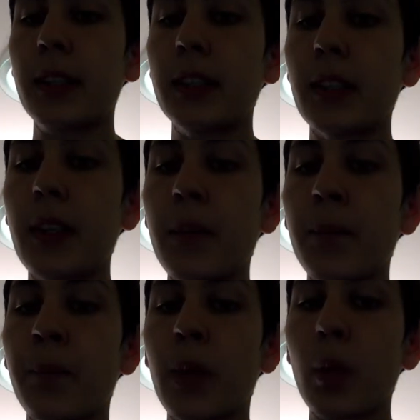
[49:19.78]
we would
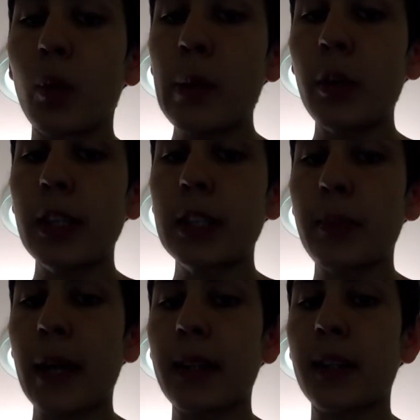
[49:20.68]
expect that their
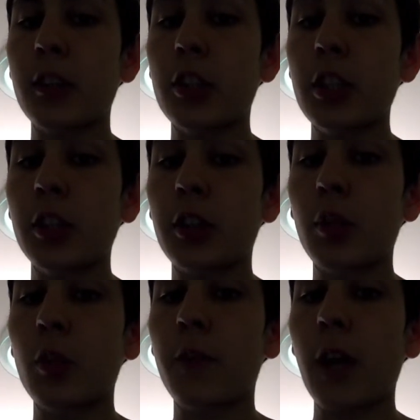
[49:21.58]
children would follow the
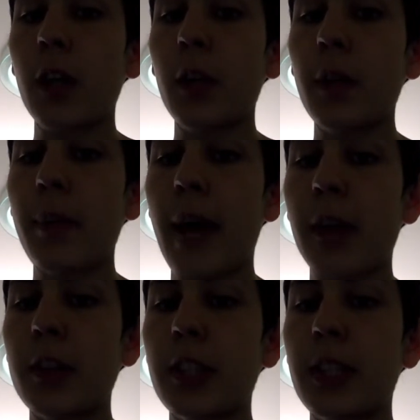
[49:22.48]
pattern seen in
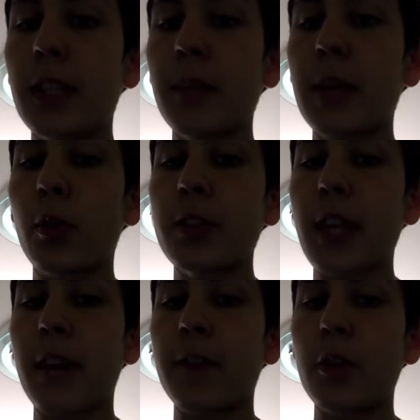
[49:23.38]
Mendel's F2
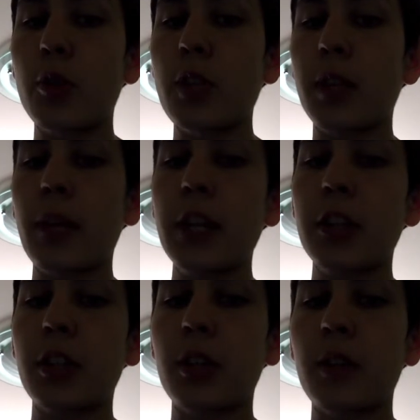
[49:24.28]
generation.
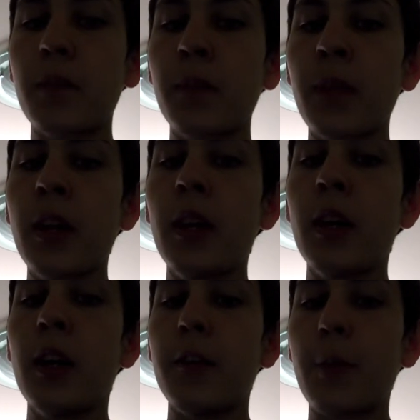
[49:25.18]
For
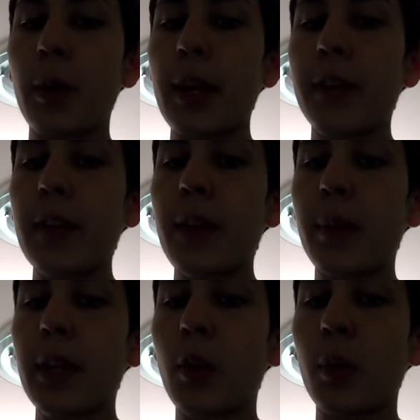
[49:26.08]
every 3 normally
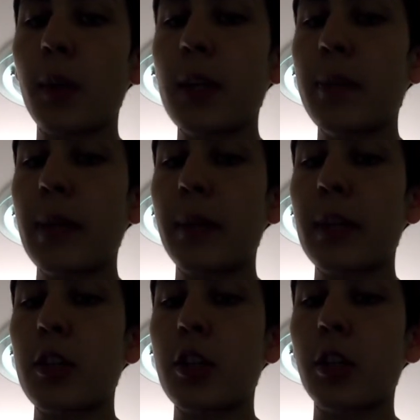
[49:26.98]
pigmented children,
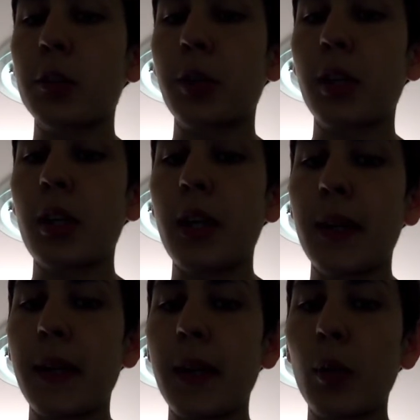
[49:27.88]
there would
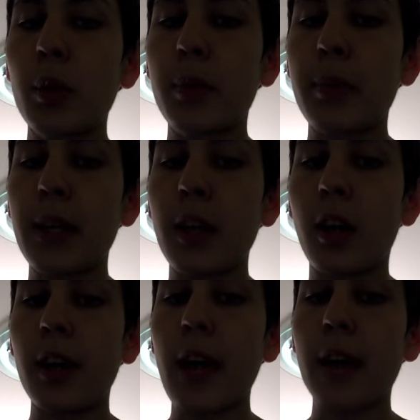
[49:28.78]
be, on average,
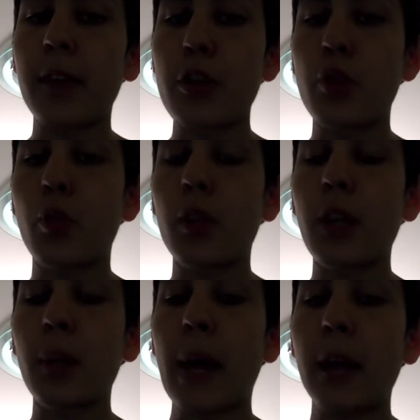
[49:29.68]
1 albino child.